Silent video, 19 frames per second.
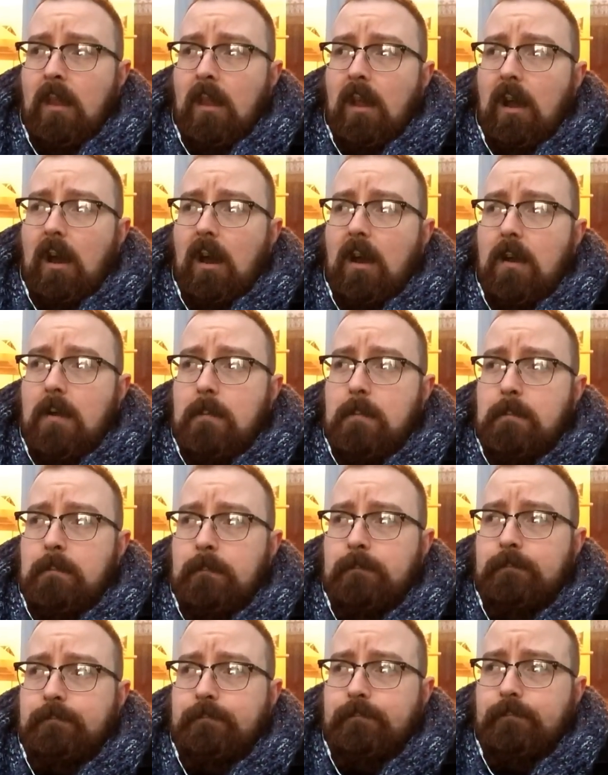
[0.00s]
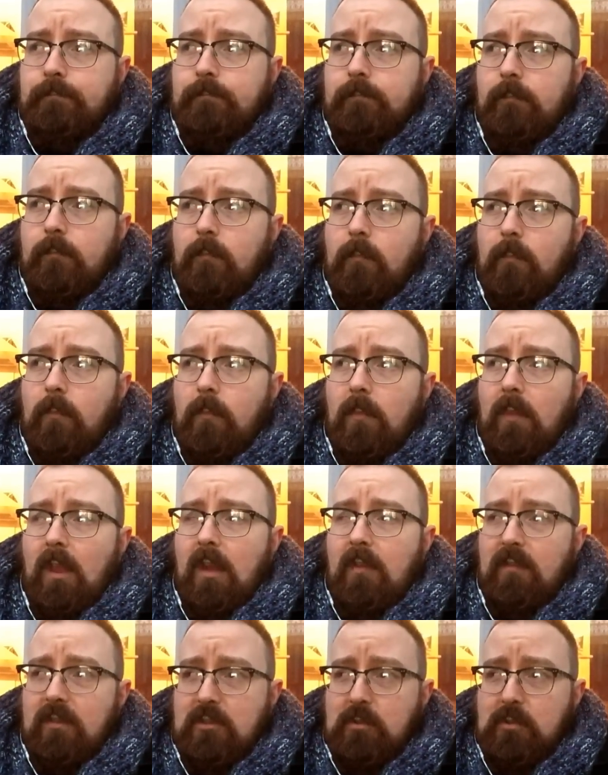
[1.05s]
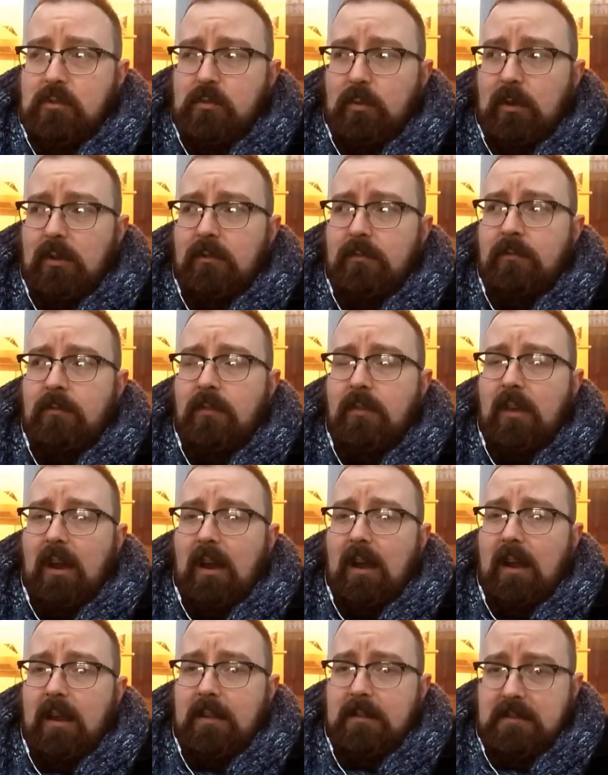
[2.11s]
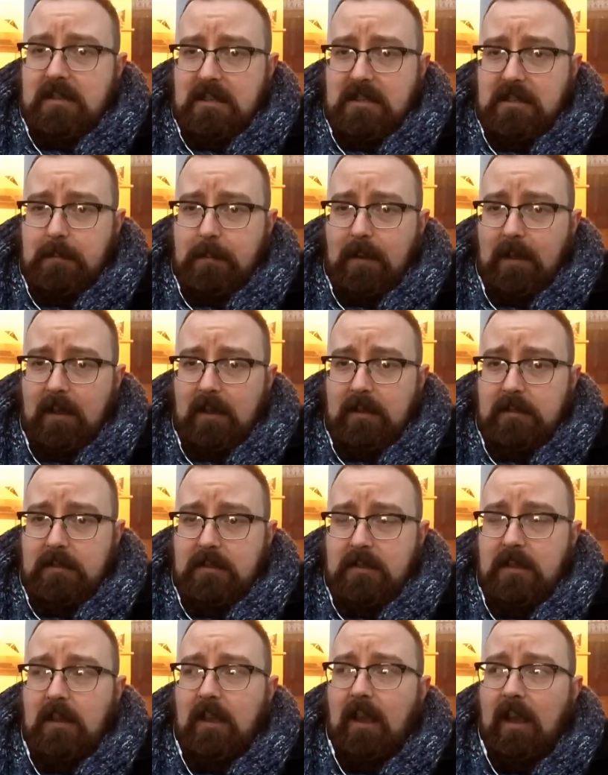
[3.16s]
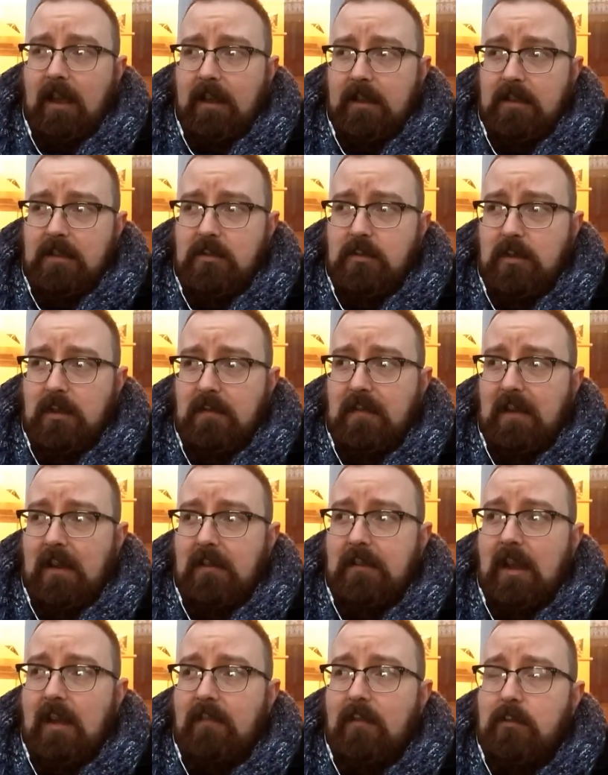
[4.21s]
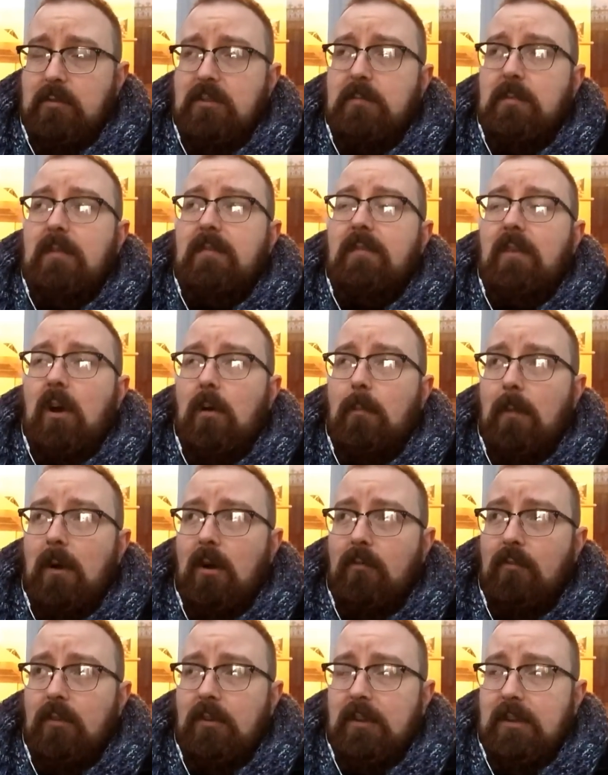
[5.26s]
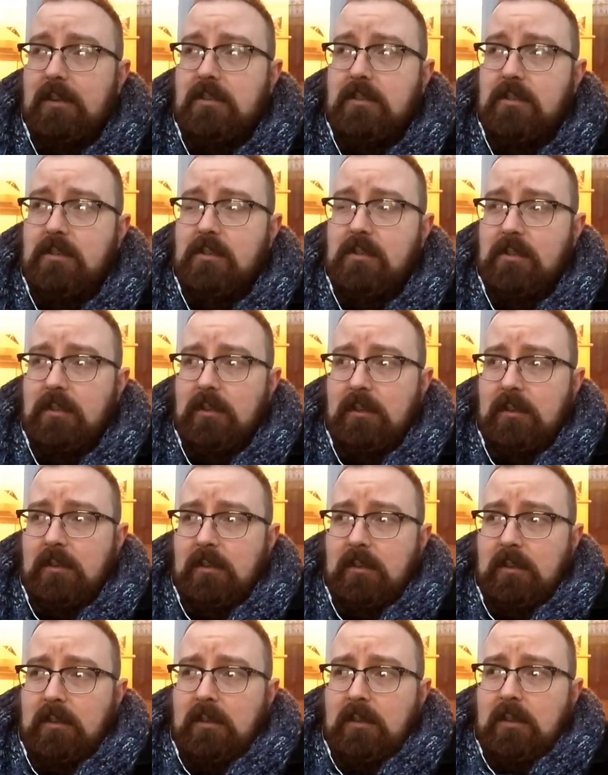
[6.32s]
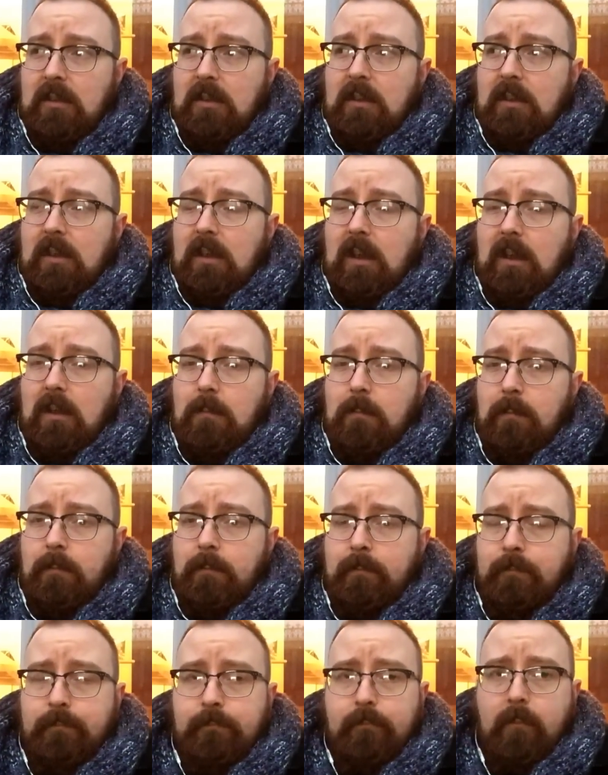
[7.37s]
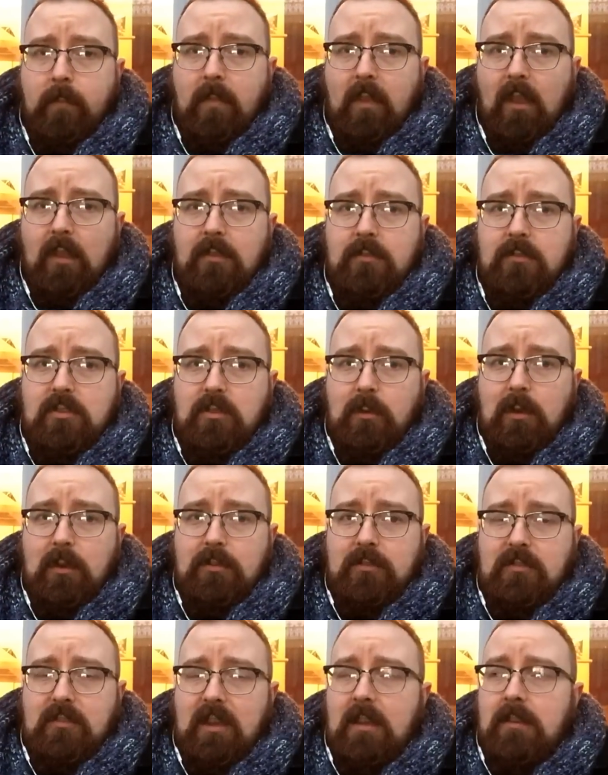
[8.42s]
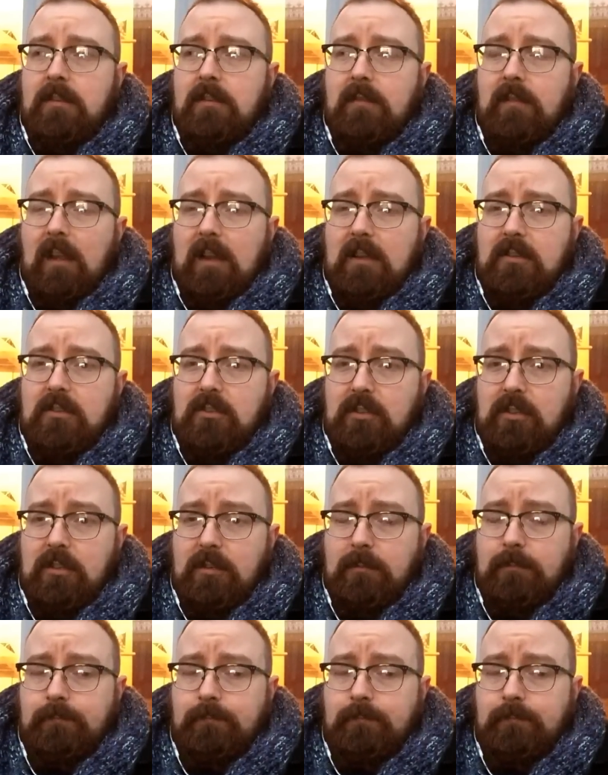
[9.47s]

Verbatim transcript: Um, and this was one that I anticipated highest when I found out there was going to be four more releases um, towards the end of last year.